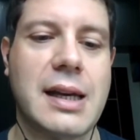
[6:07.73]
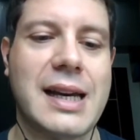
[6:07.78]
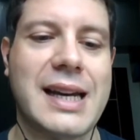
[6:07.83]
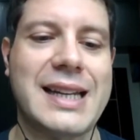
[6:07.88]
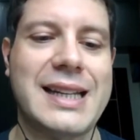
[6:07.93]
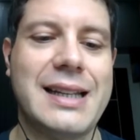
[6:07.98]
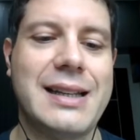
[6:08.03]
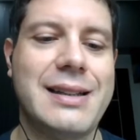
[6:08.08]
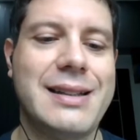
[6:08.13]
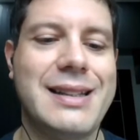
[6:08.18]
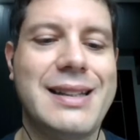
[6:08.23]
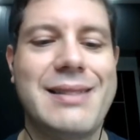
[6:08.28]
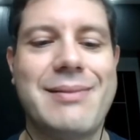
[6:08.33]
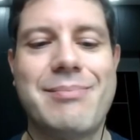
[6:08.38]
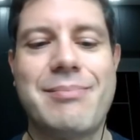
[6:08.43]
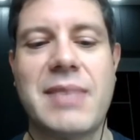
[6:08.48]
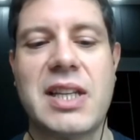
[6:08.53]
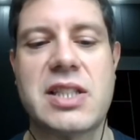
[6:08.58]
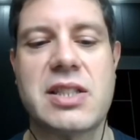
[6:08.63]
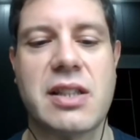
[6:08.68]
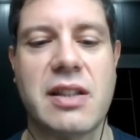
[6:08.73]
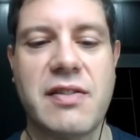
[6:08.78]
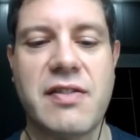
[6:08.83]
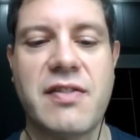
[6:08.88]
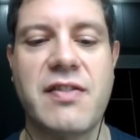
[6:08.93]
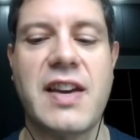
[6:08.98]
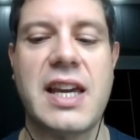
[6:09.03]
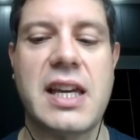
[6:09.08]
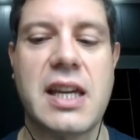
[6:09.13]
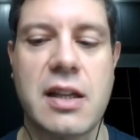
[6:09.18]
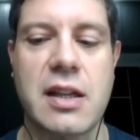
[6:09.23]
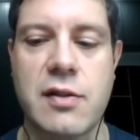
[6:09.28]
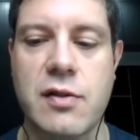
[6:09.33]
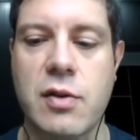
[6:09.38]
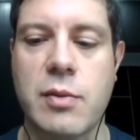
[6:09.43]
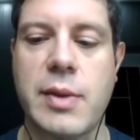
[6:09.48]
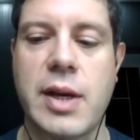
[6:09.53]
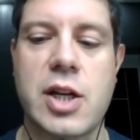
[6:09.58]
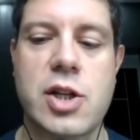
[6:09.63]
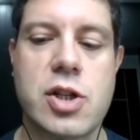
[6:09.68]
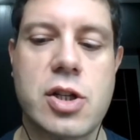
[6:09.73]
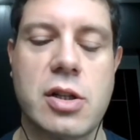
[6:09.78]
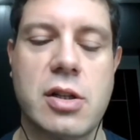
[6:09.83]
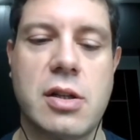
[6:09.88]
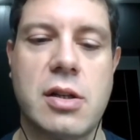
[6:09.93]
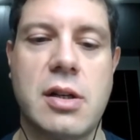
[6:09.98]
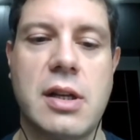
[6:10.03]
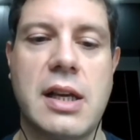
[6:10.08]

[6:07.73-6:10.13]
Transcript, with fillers: I basically fake information